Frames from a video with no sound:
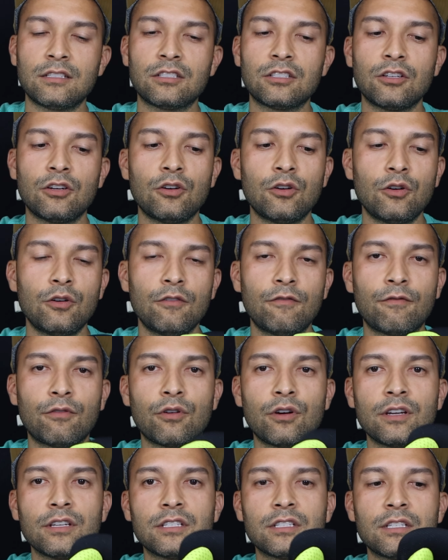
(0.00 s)
So
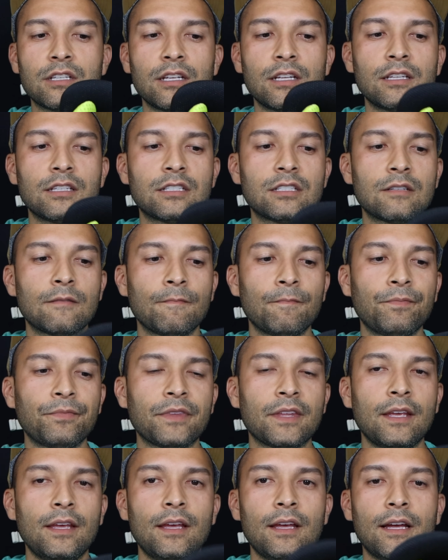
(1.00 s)
for instance,
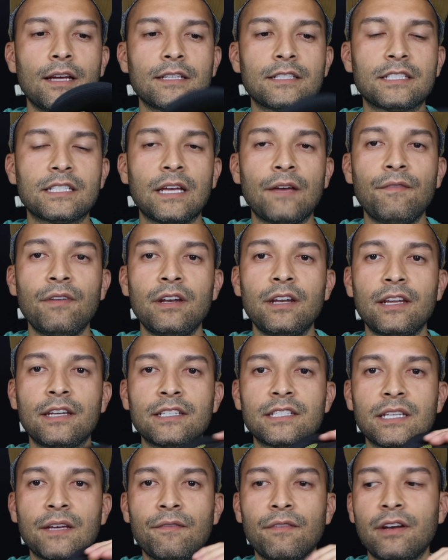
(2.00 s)
a 7 and
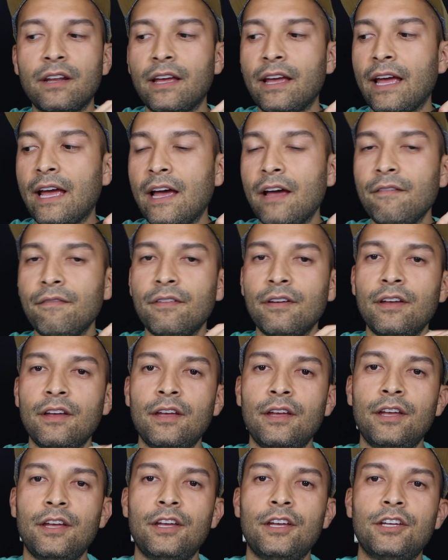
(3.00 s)
7.5
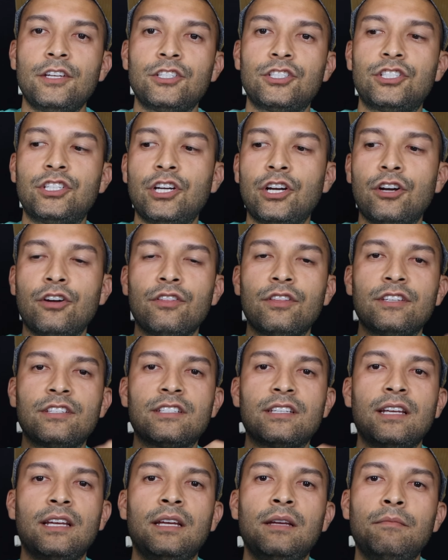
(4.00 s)
share the
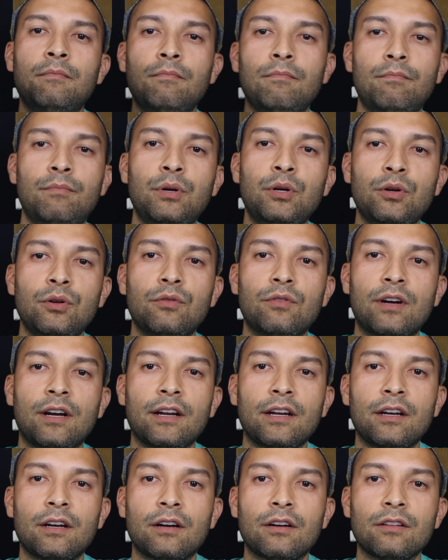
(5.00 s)
same boot
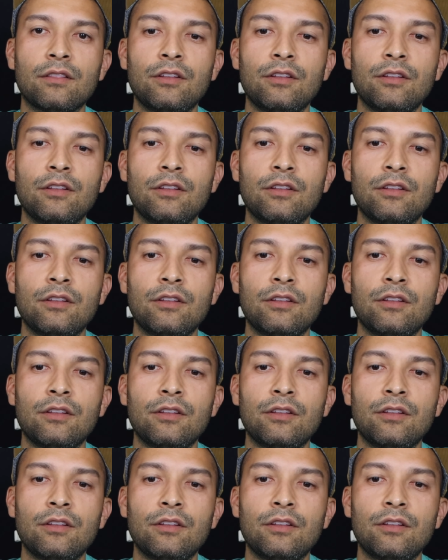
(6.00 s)
right here.